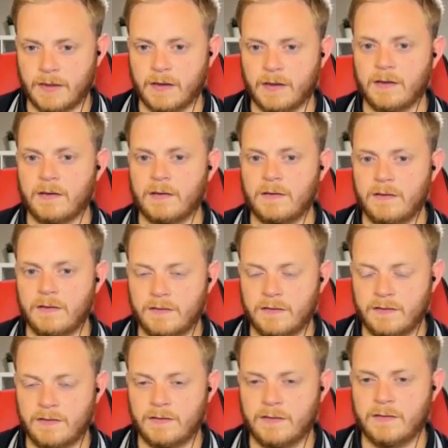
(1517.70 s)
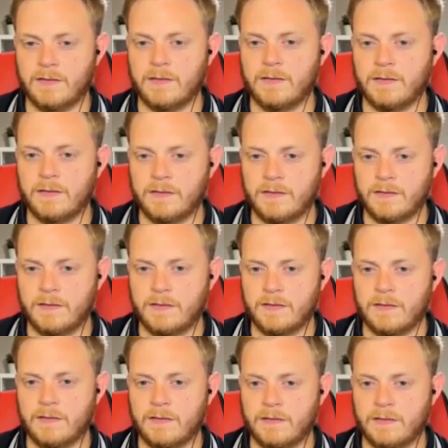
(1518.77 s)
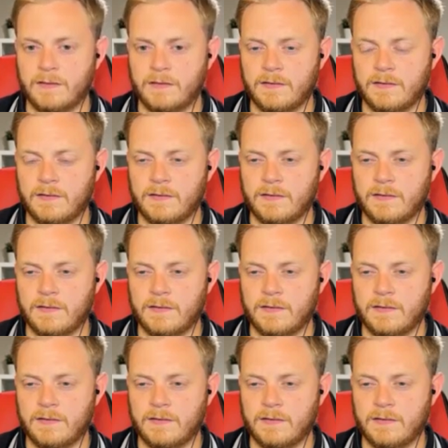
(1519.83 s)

No words are spoken by the person on screen.